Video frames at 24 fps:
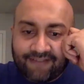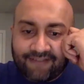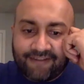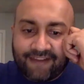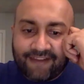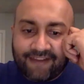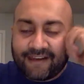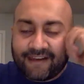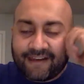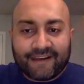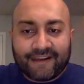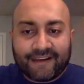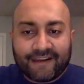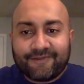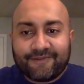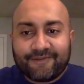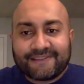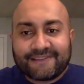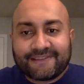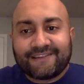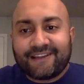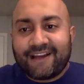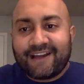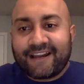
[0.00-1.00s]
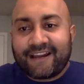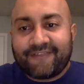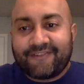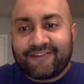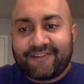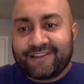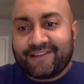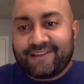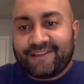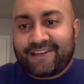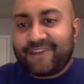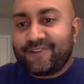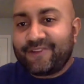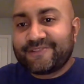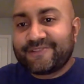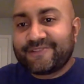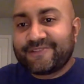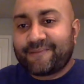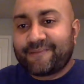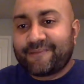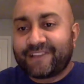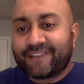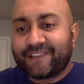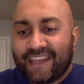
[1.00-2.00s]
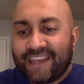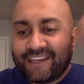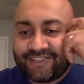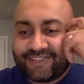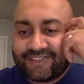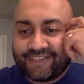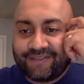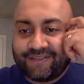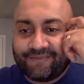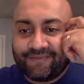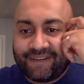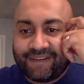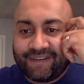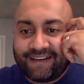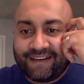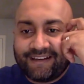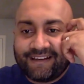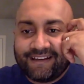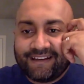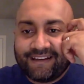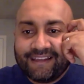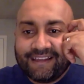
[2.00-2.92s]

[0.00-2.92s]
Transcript: and it was not even a huge application, but